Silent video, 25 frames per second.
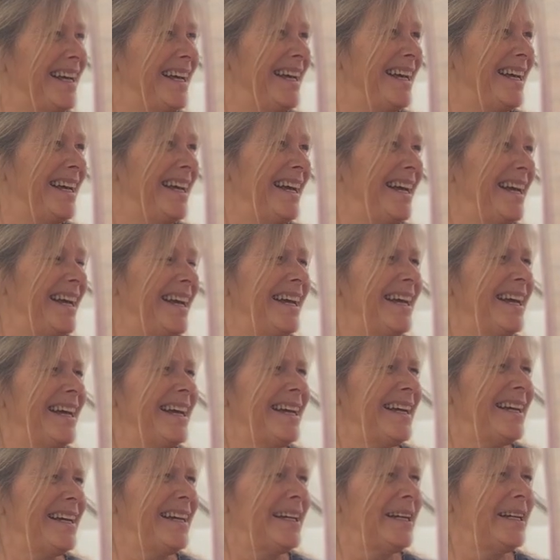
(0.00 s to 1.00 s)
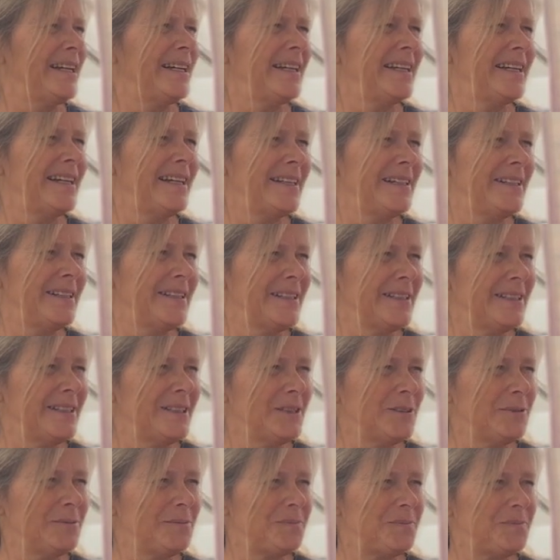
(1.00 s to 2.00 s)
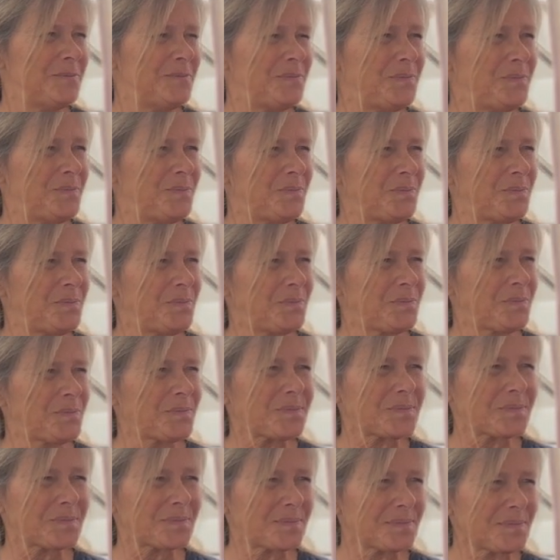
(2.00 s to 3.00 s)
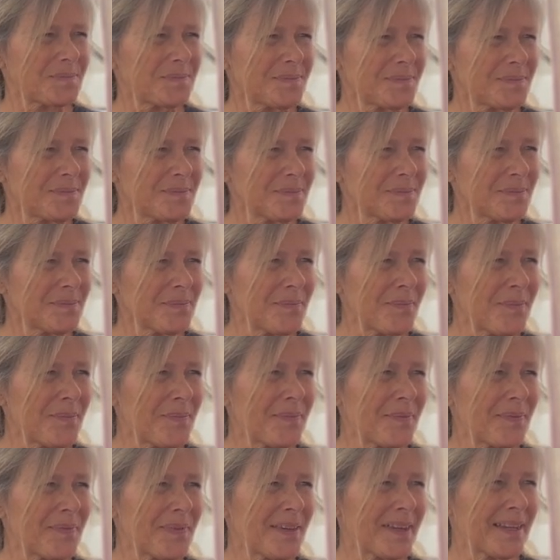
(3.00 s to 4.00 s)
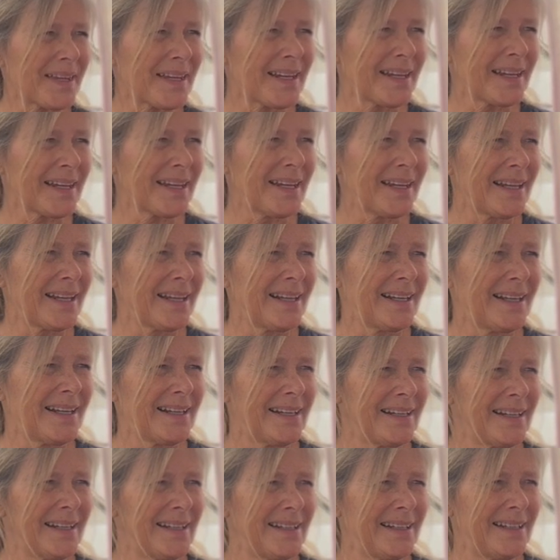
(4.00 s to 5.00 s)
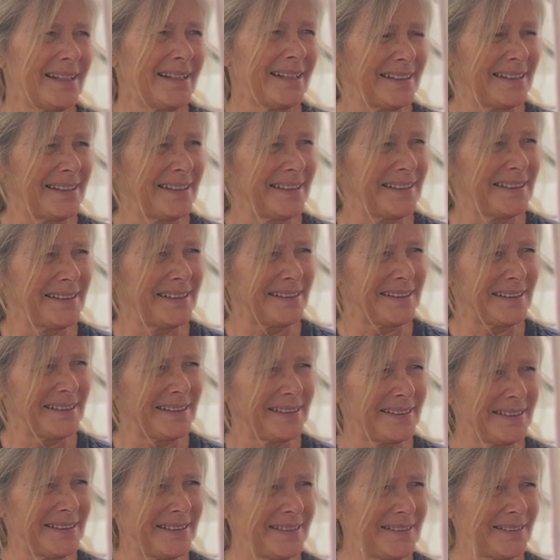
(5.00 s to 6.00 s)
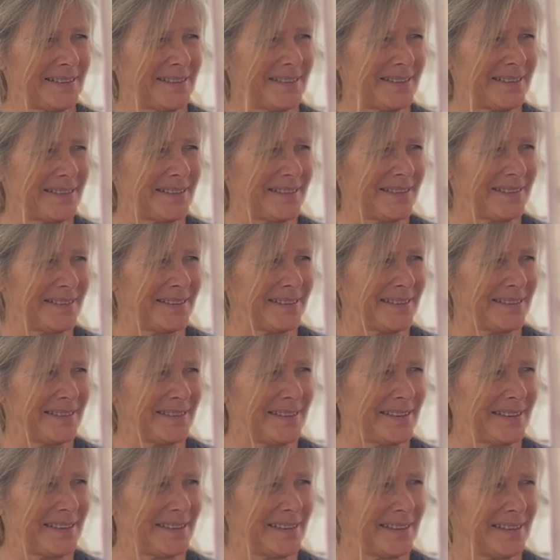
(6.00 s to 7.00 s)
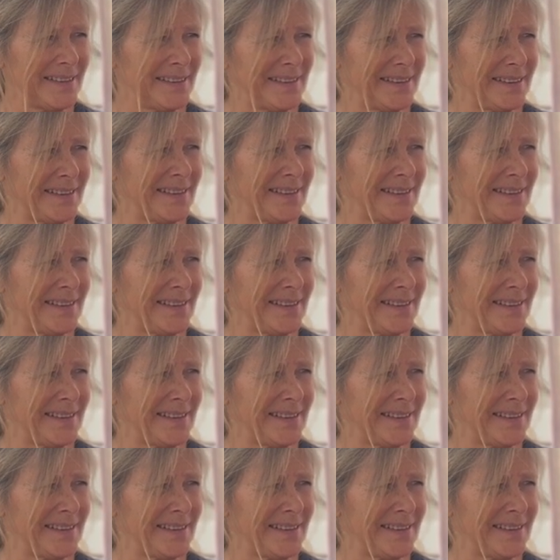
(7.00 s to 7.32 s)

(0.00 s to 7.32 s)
(silent)